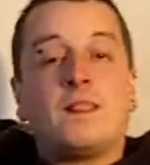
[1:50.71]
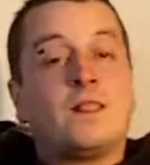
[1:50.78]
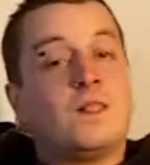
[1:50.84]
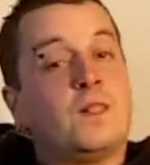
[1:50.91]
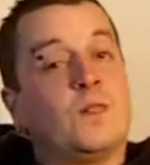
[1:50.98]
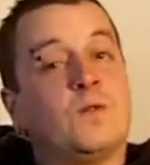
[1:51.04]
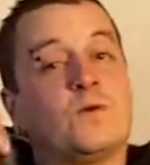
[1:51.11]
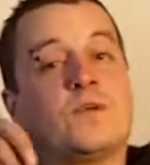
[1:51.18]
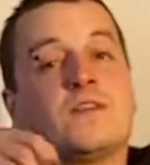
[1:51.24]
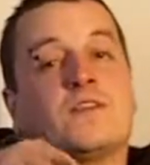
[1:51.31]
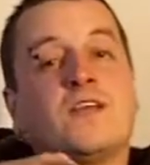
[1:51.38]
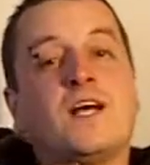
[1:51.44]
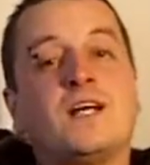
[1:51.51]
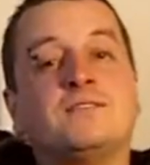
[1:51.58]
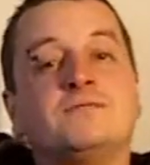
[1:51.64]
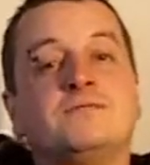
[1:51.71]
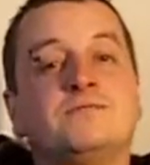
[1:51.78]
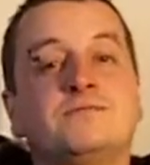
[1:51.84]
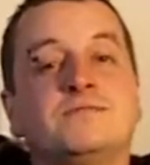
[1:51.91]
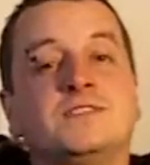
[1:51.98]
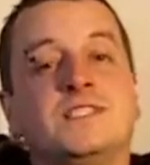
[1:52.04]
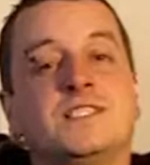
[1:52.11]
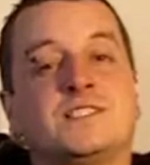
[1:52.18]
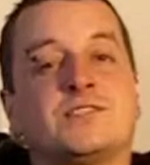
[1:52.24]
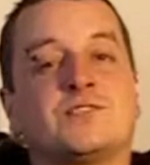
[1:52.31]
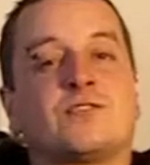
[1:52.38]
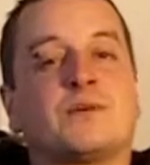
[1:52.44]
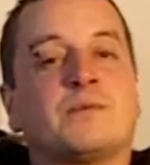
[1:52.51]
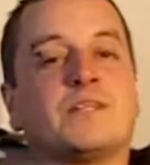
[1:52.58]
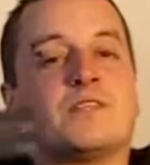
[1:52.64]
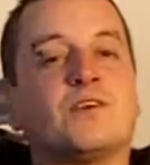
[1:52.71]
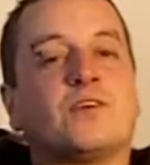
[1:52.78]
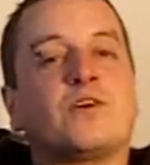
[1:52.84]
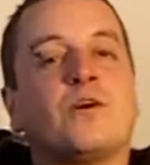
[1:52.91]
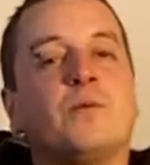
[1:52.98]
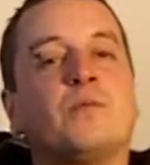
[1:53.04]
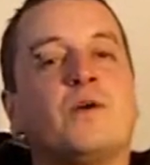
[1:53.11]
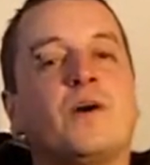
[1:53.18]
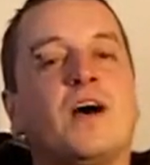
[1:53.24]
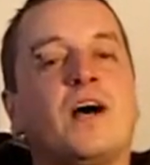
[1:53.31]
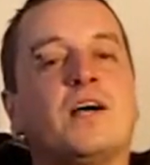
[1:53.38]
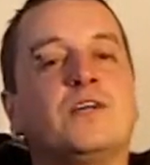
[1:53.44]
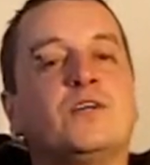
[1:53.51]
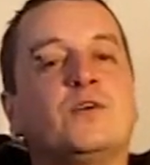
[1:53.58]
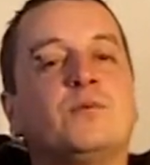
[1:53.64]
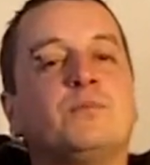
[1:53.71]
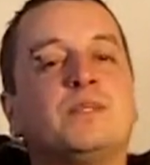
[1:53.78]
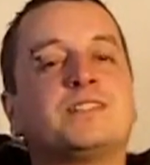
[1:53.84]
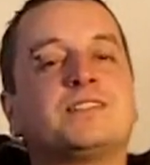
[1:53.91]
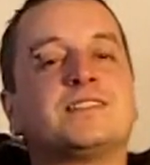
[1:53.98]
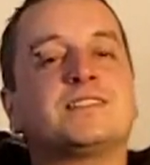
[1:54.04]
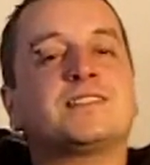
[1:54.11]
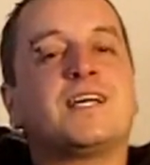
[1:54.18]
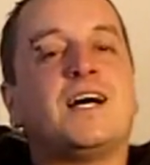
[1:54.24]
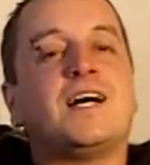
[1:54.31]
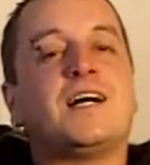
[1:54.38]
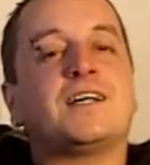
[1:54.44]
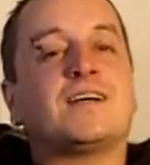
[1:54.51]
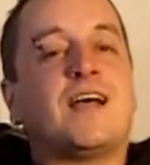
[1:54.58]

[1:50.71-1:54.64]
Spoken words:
Look at that. It's a tripn'n.com.au business card